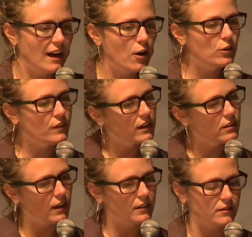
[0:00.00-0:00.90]
How could they
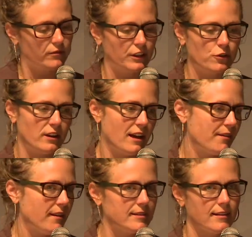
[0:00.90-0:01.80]
collectively
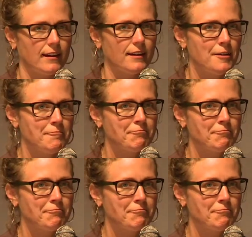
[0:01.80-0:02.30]
create things like